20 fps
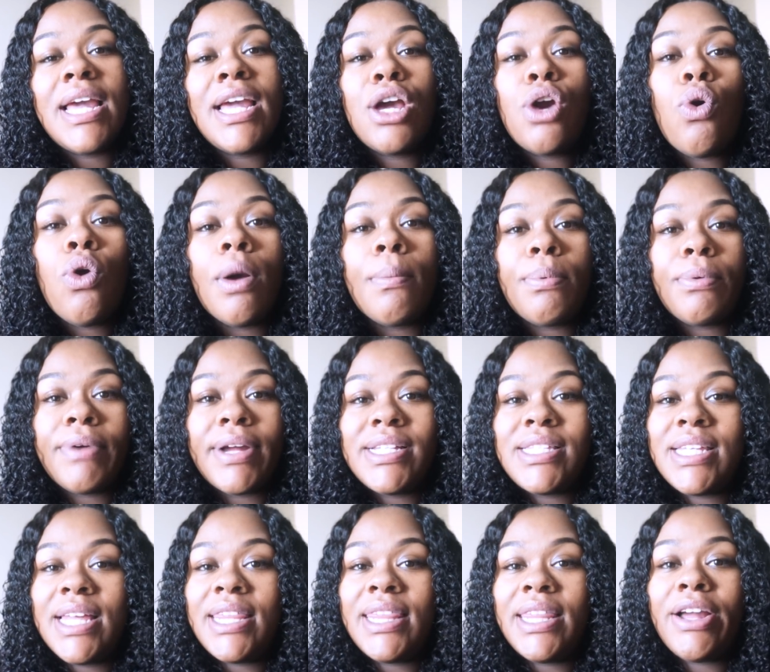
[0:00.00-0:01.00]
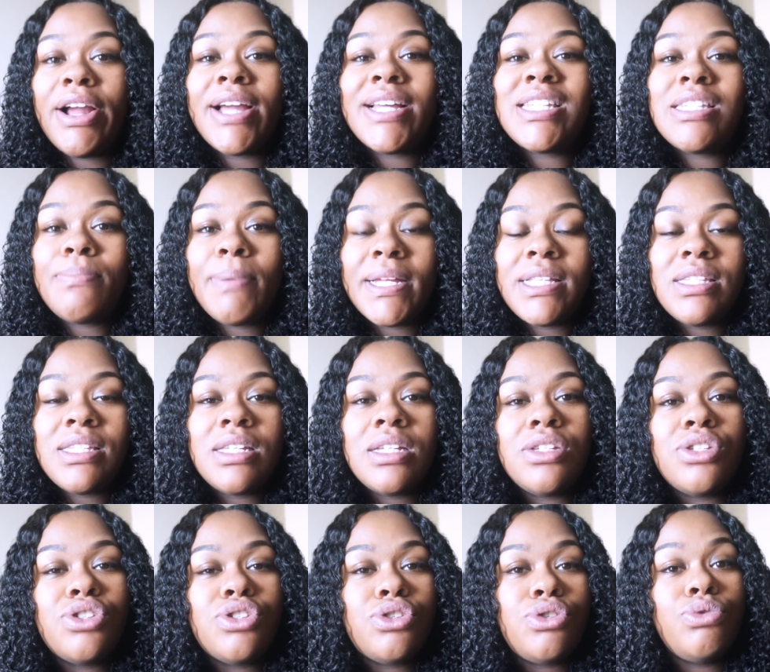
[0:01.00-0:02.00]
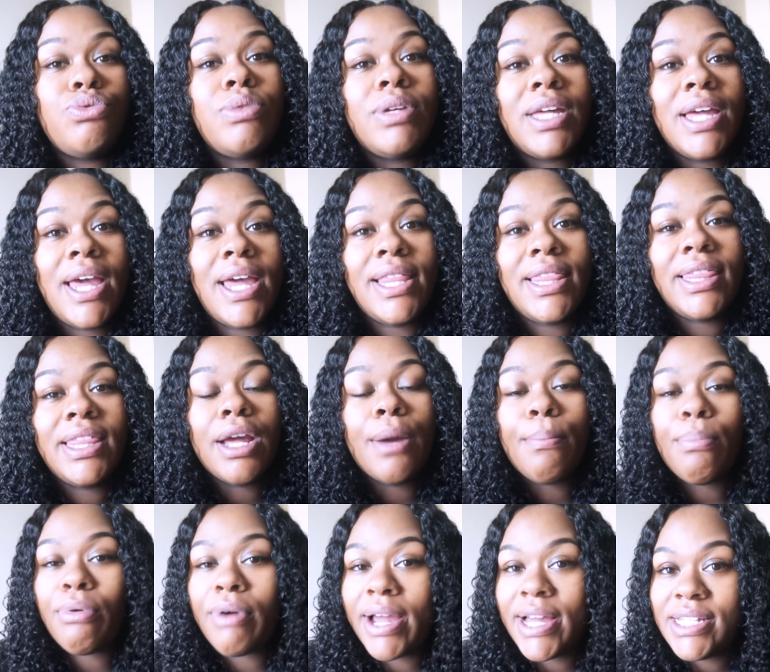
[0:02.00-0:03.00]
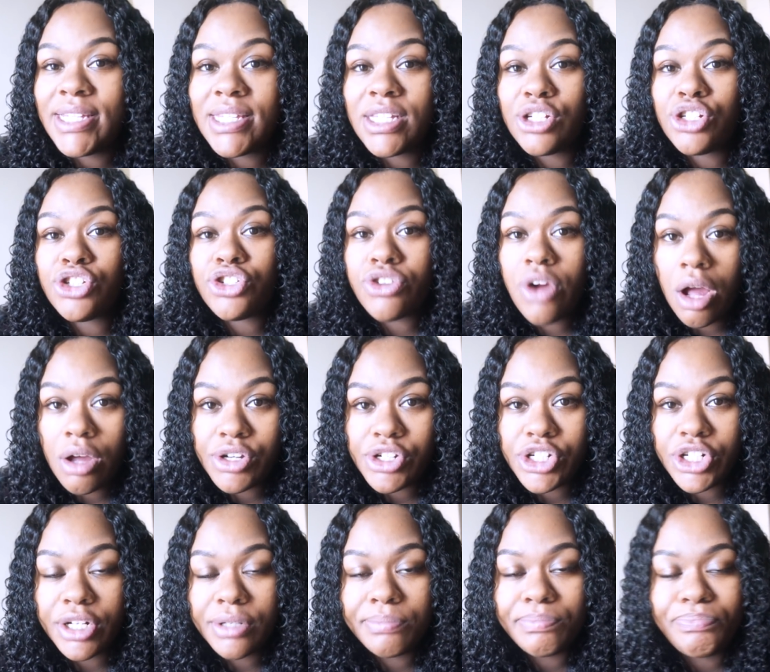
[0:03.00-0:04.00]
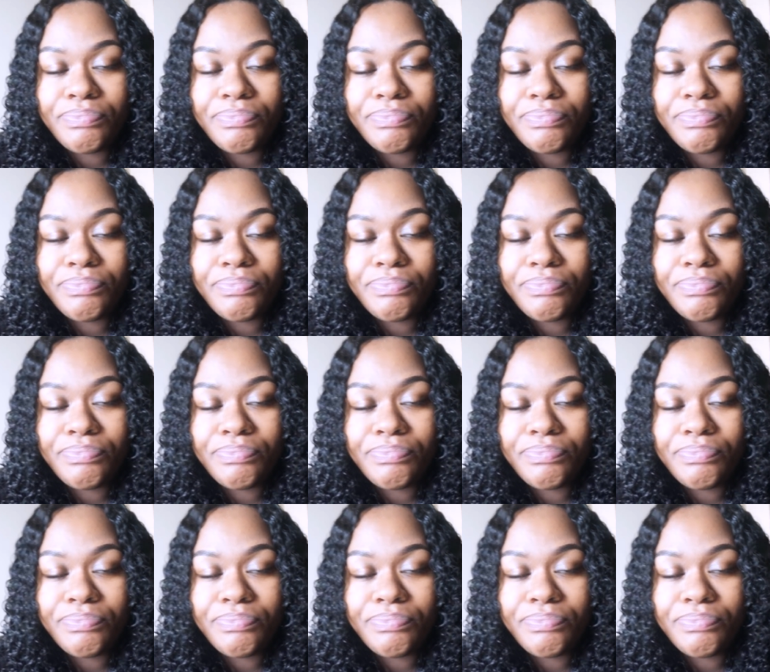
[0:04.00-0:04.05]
incorporates in their expenses to get their price structure.